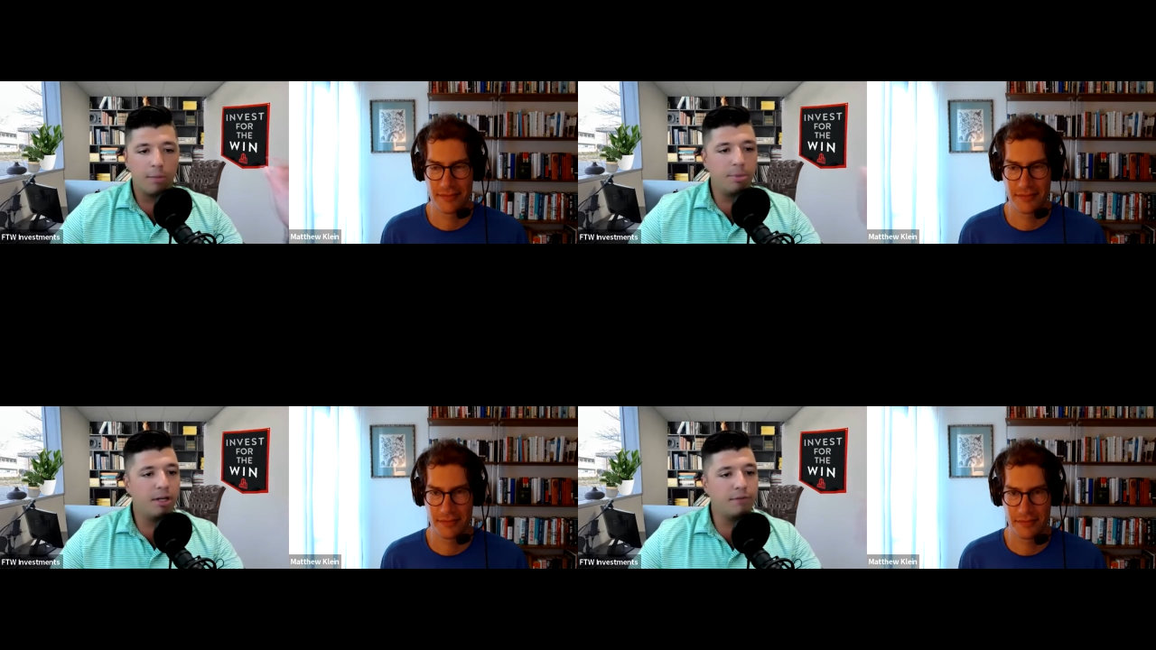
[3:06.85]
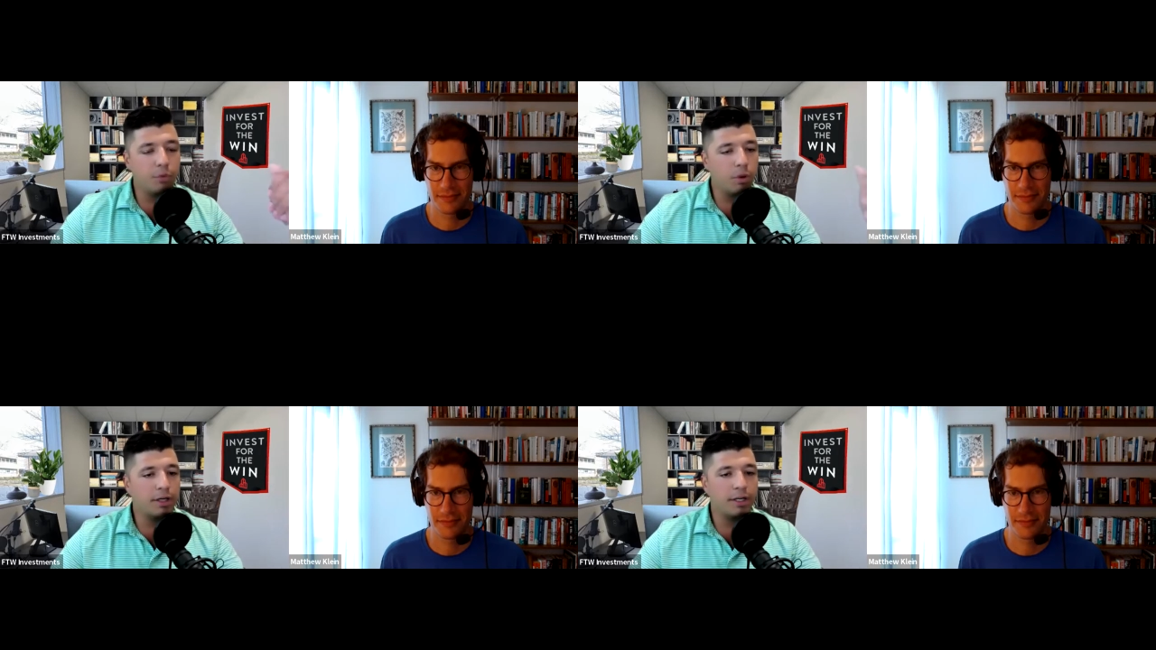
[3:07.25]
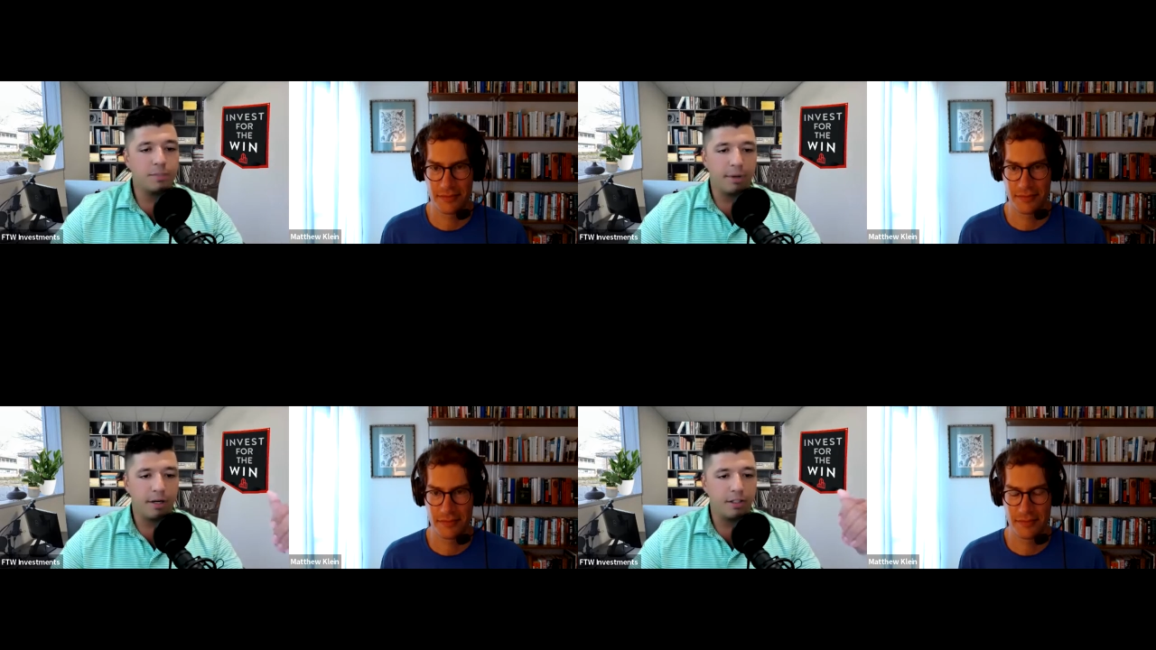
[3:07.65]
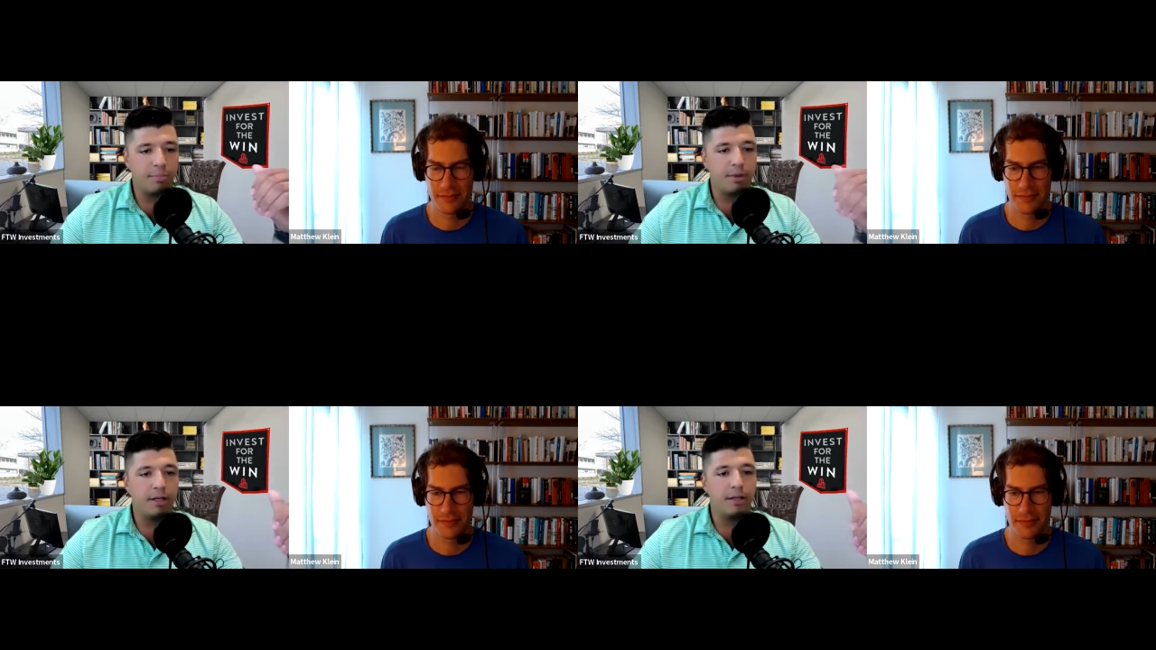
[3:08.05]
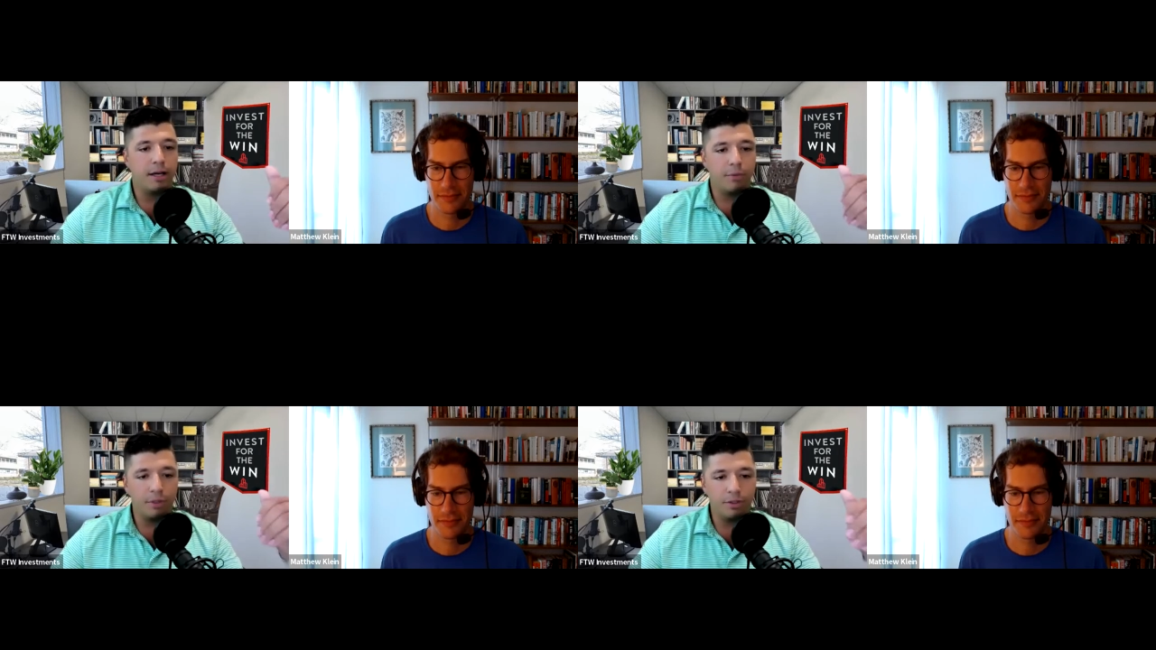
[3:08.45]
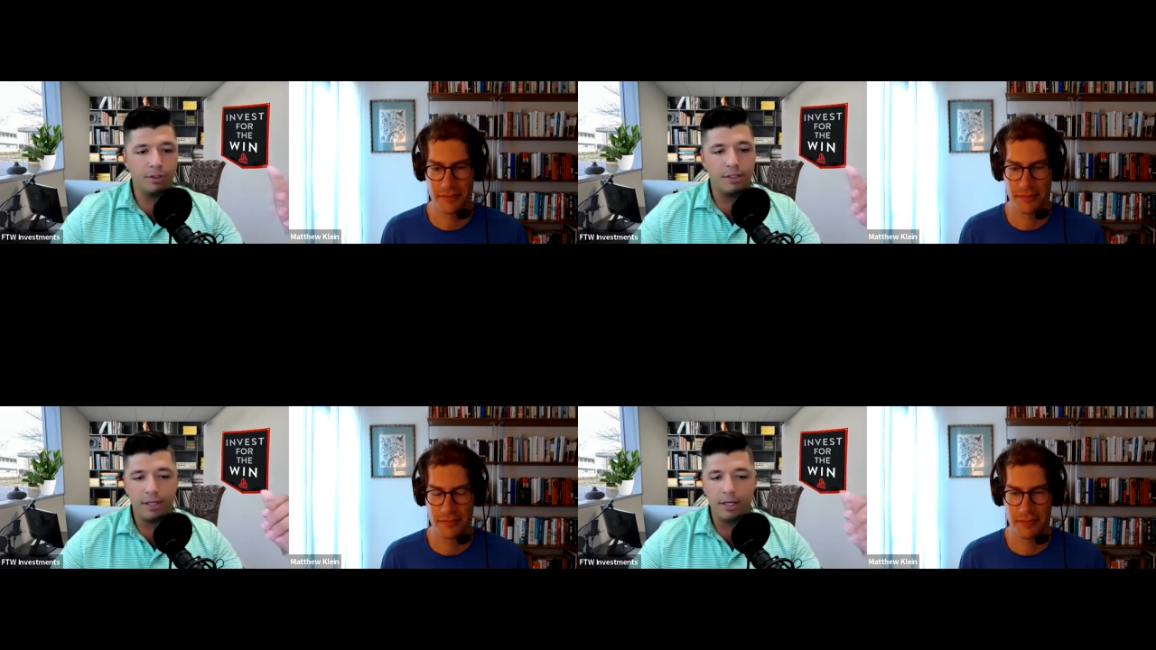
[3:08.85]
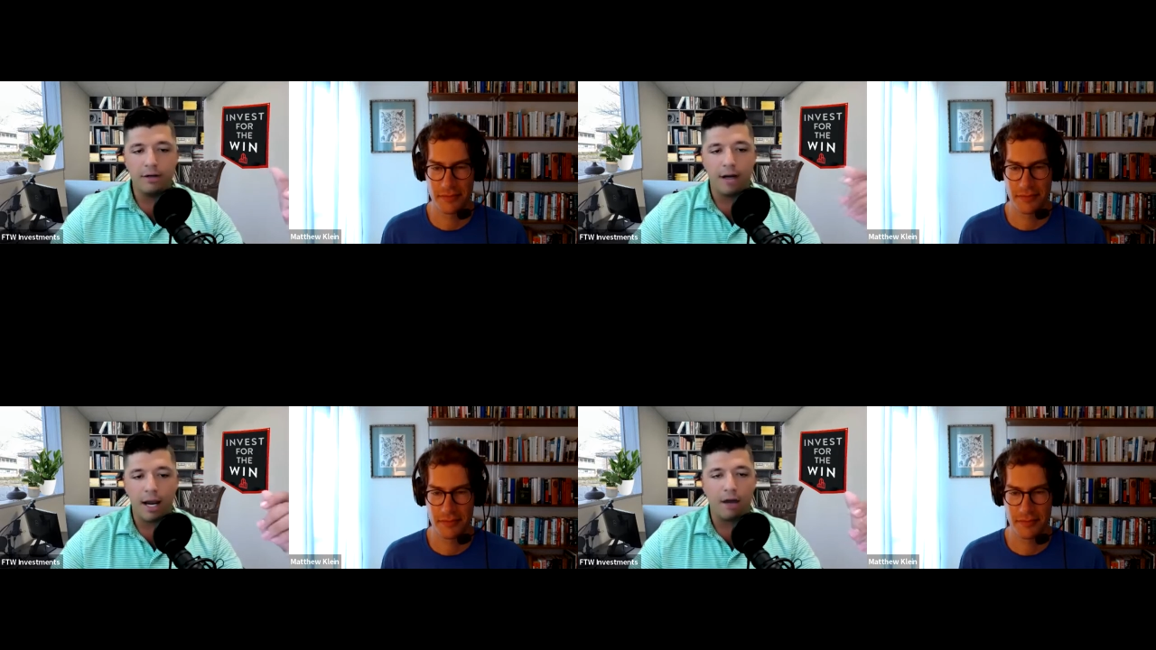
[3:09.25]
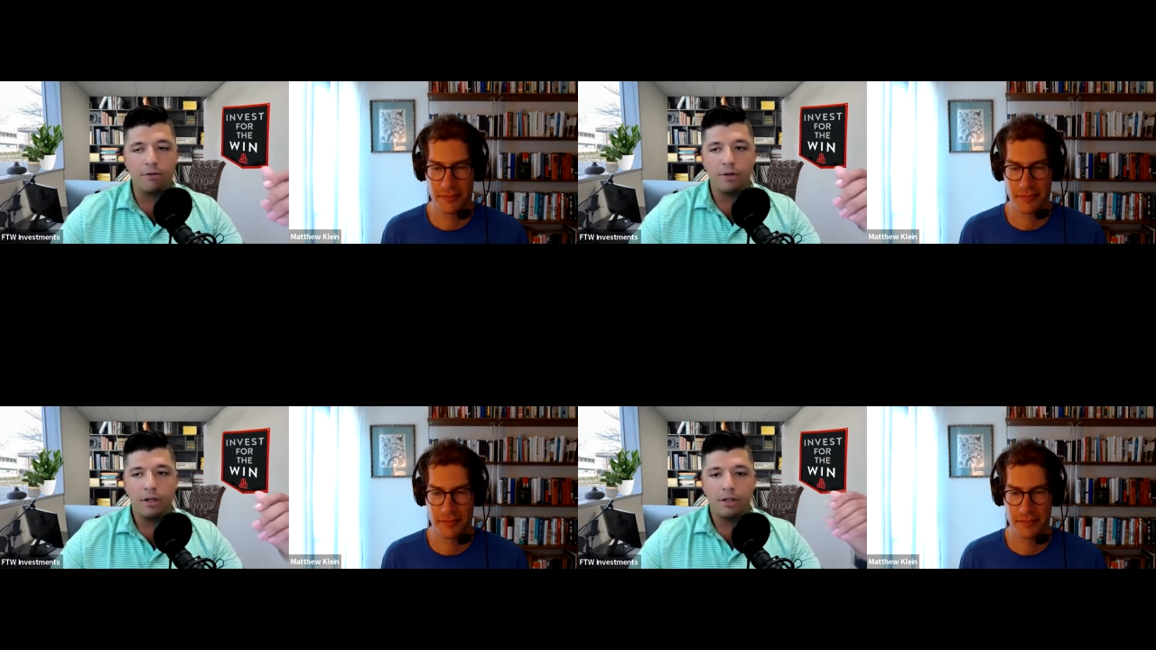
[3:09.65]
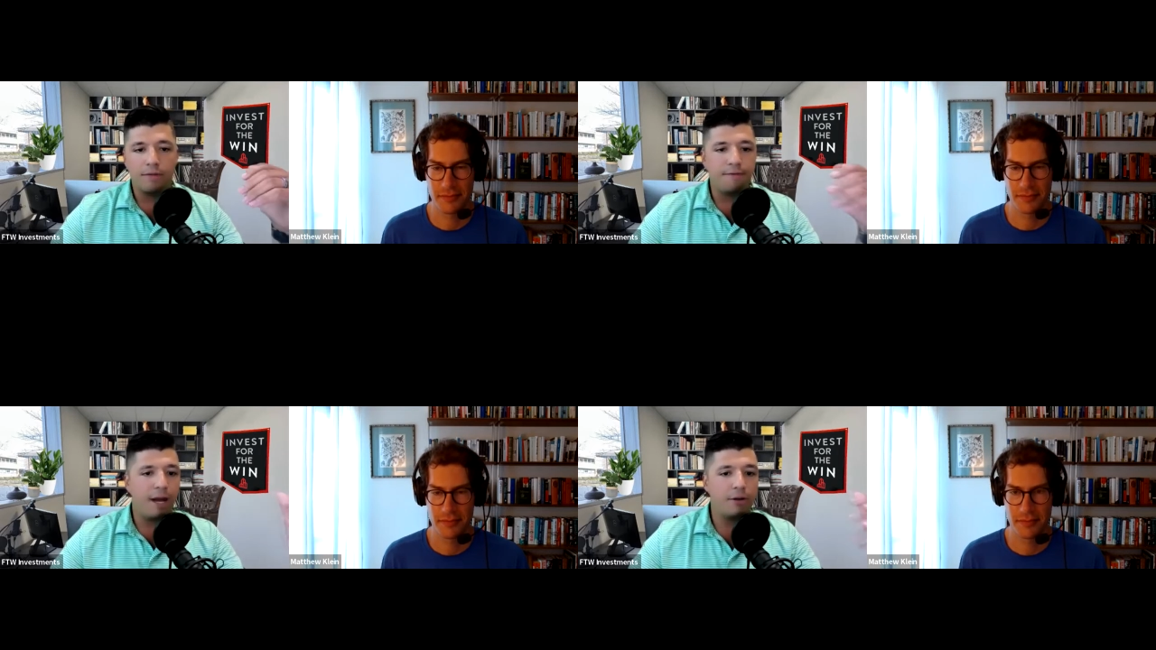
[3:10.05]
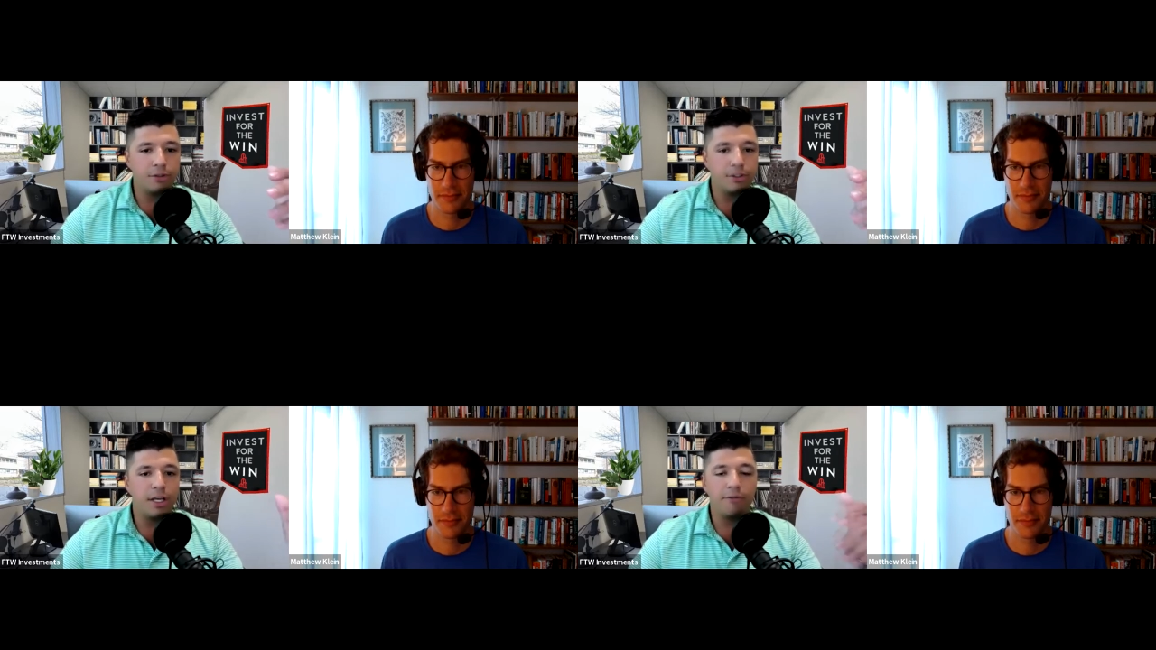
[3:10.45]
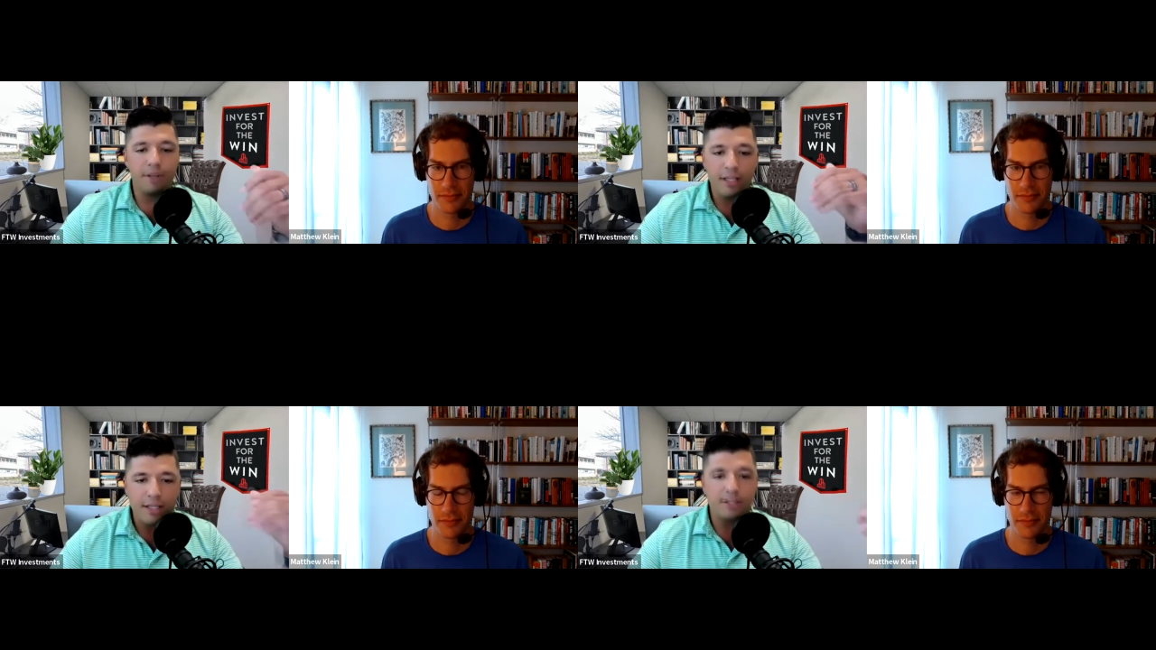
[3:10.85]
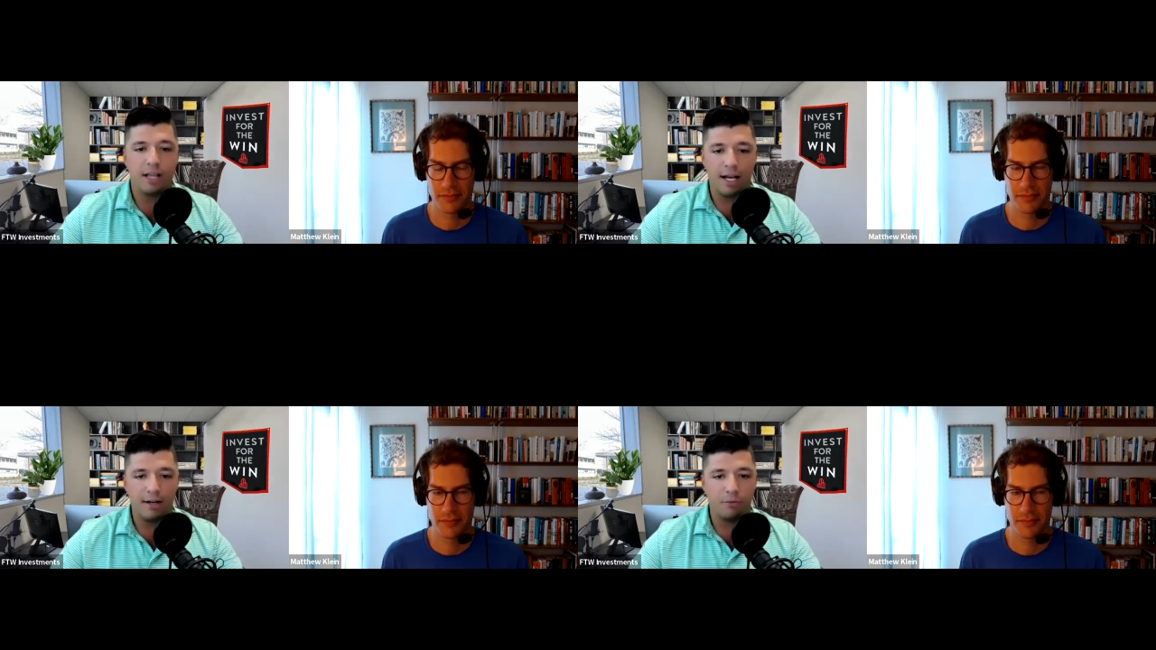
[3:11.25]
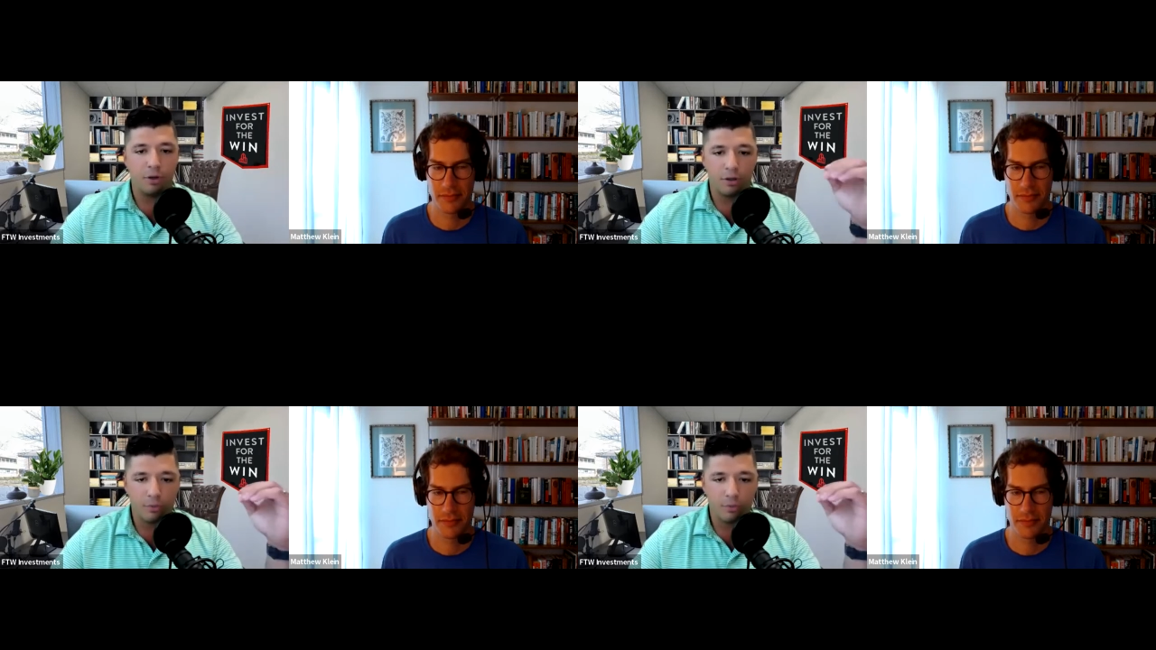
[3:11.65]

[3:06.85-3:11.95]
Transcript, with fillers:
Speaker 1: bit of your work experience, but I want you to hear how you found yourself in this line of work,